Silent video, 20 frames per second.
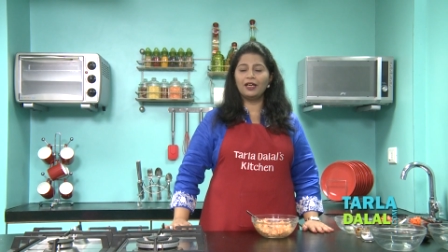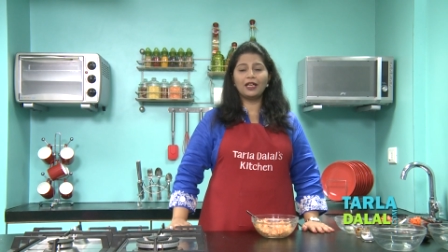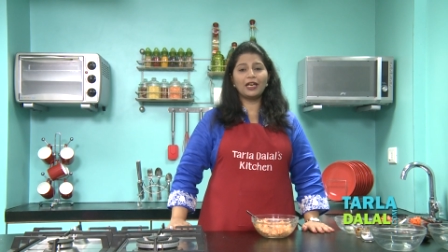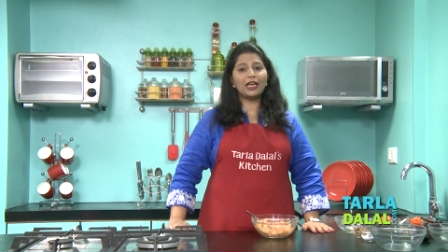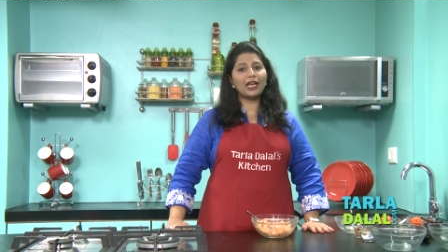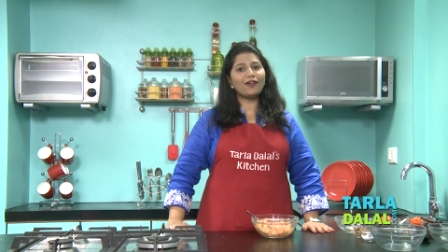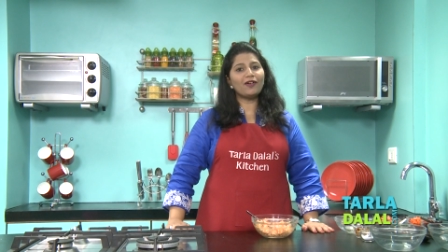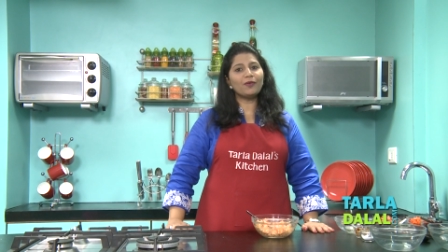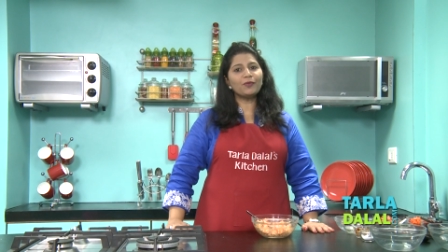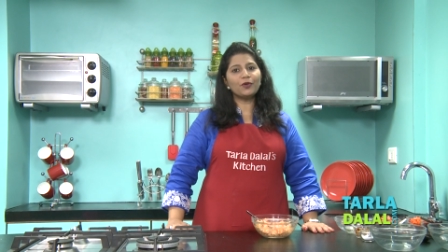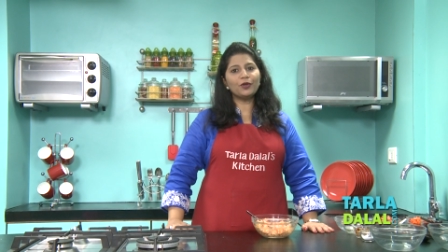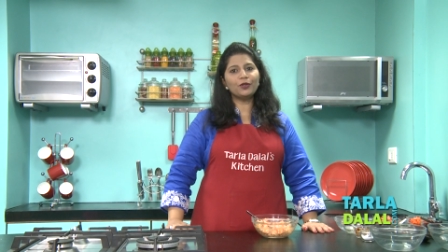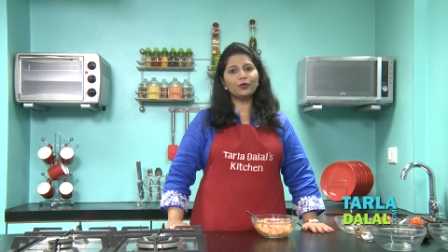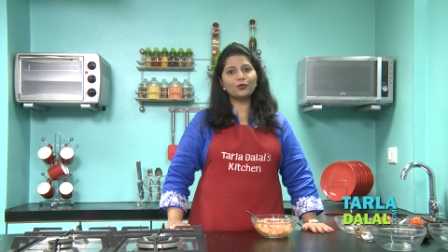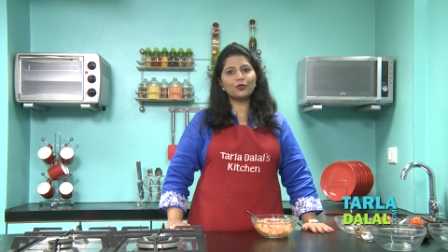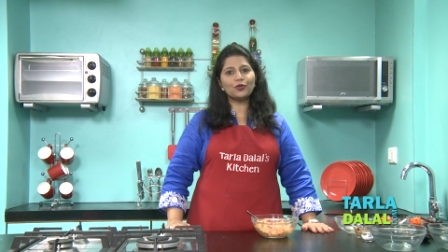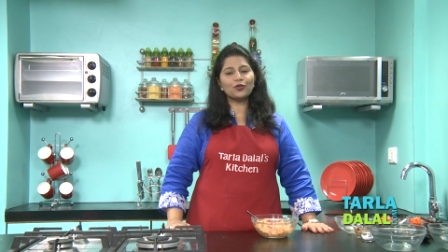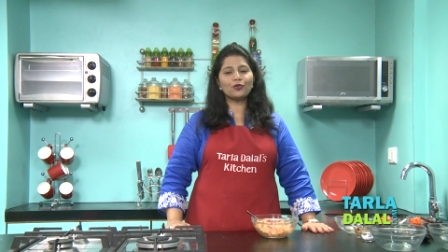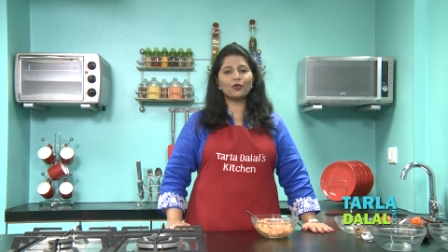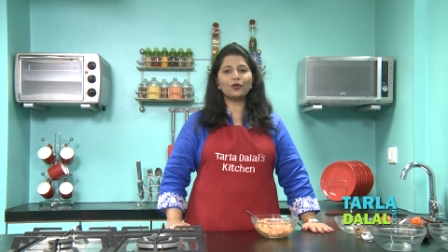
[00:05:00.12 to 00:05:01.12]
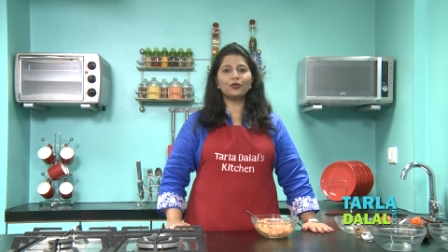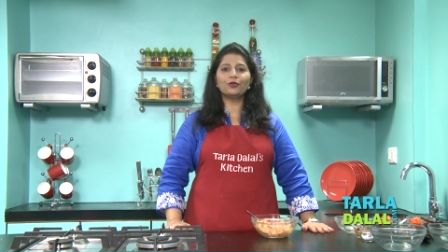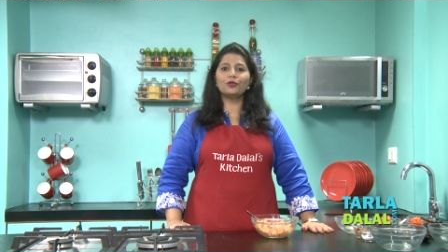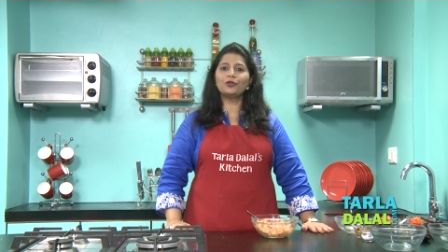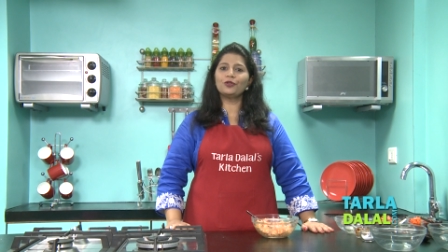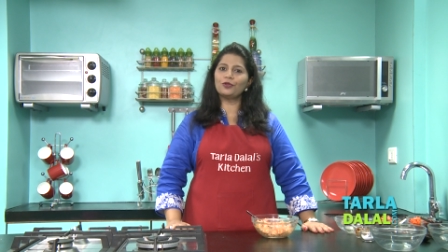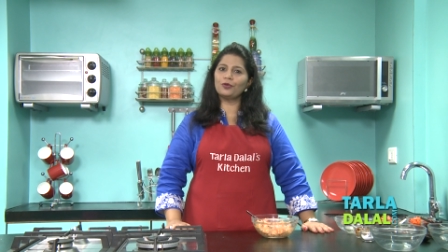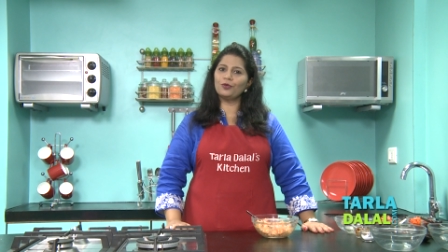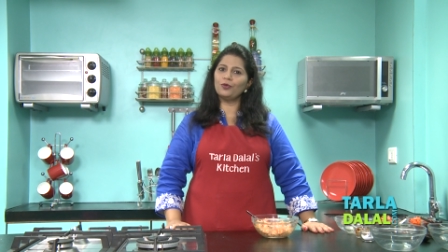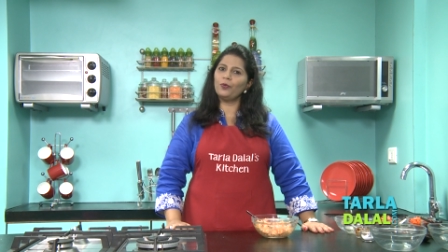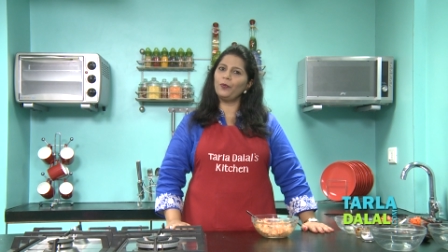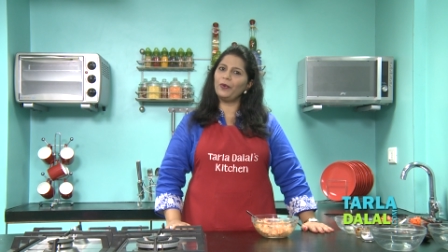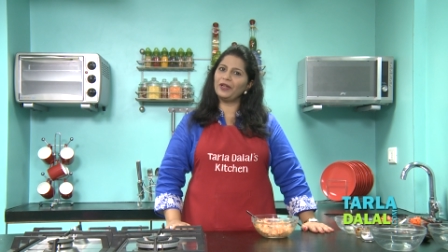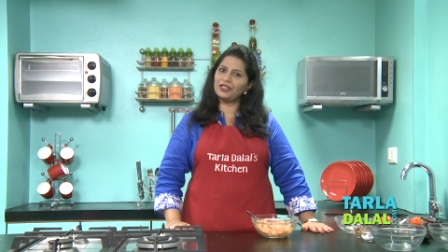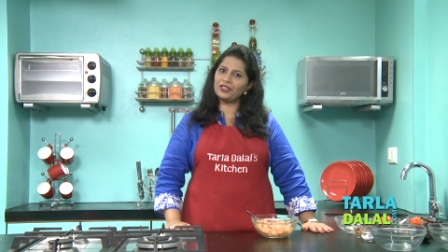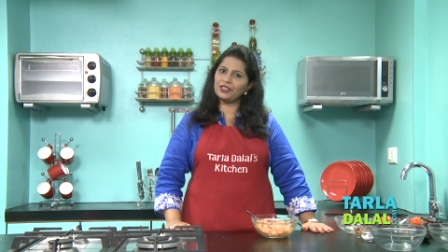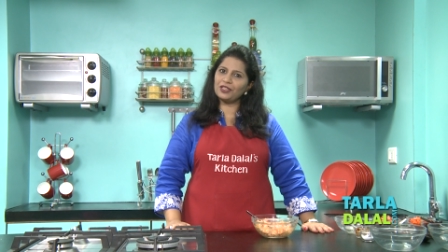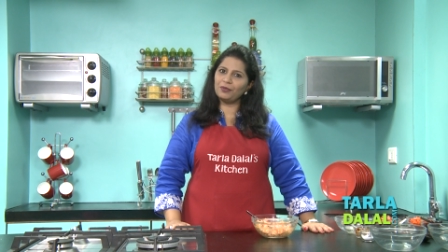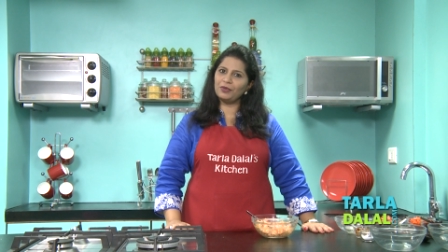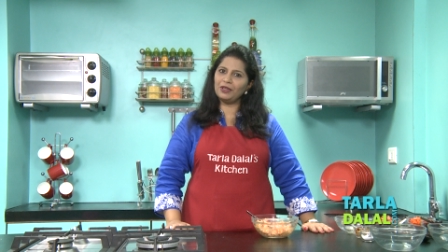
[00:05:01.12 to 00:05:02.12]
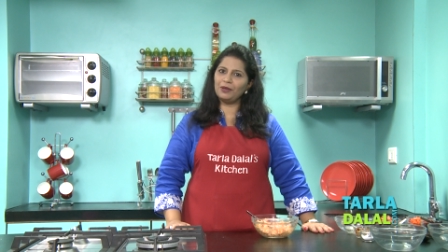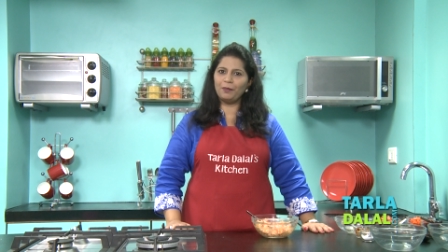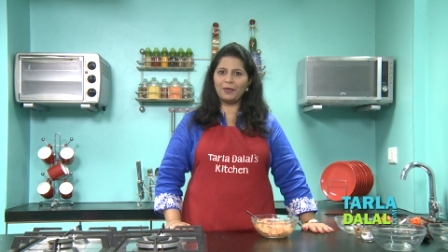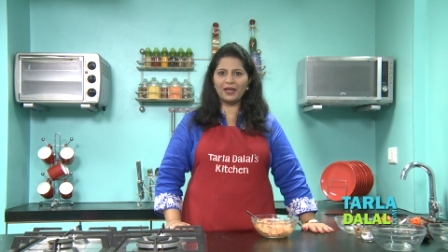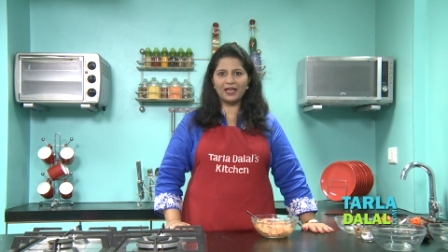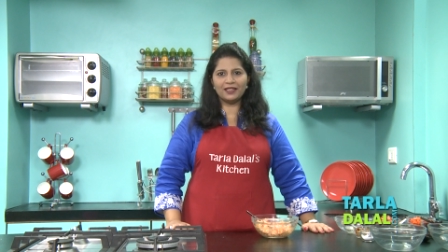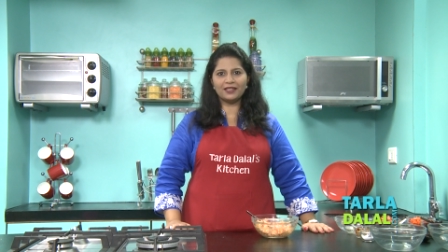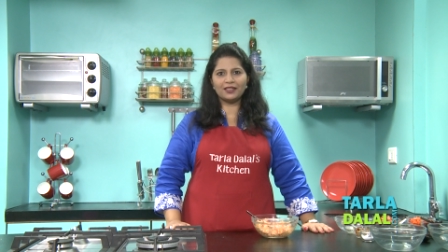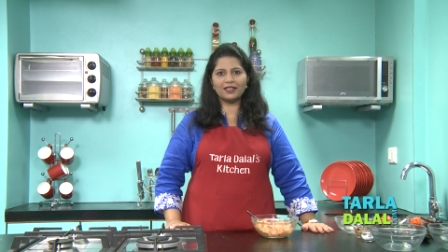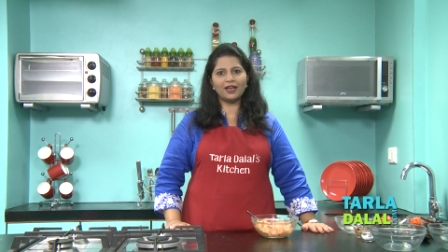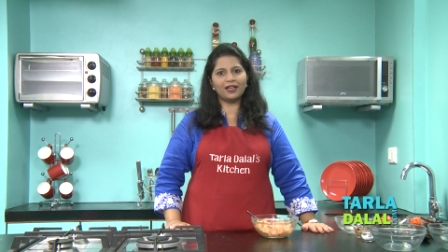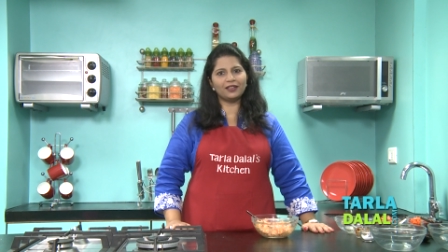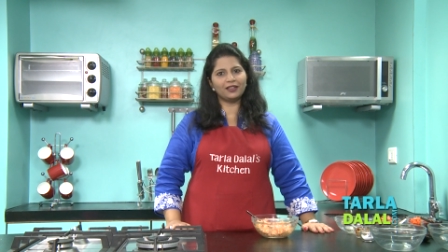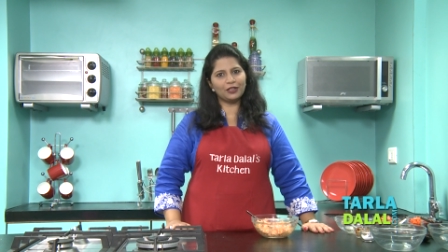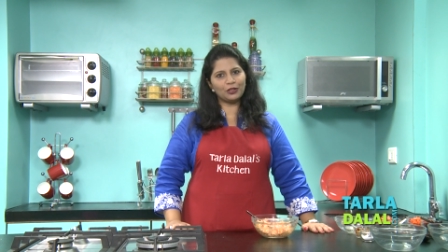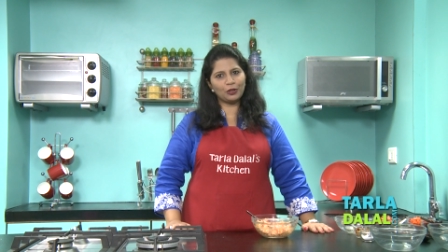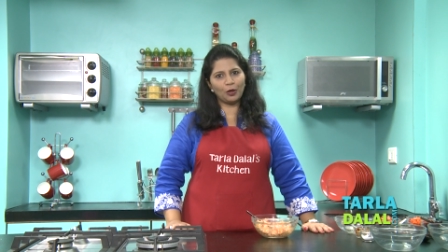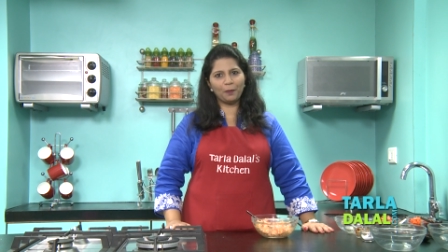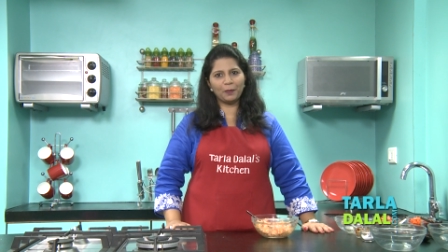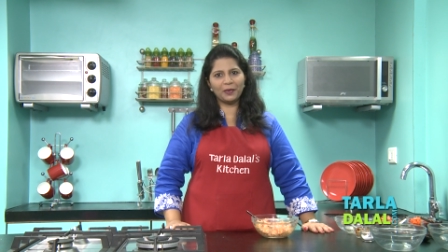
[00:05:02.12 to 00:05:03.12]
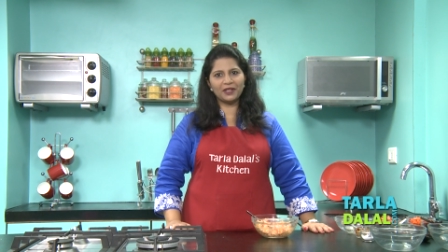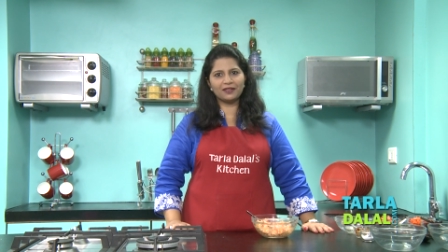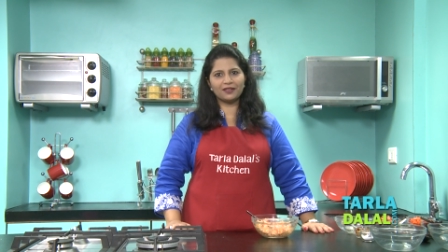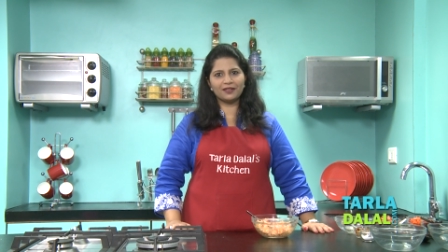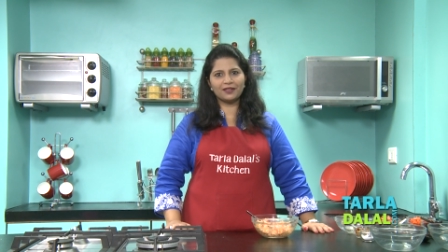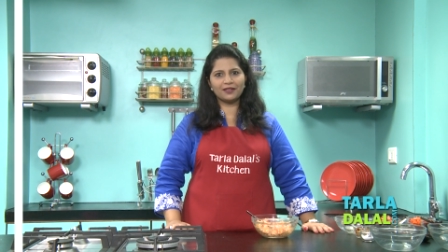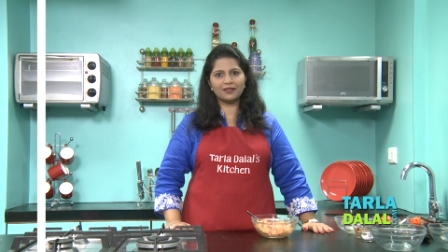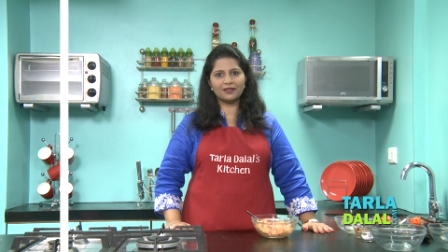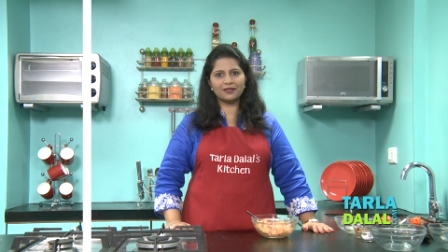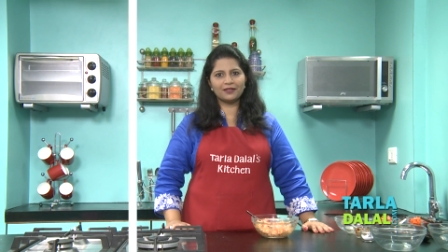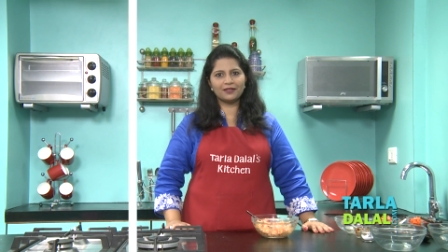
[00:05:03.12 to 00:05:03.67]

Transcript: Now I'm going to show you 2 vegetable based other toppings.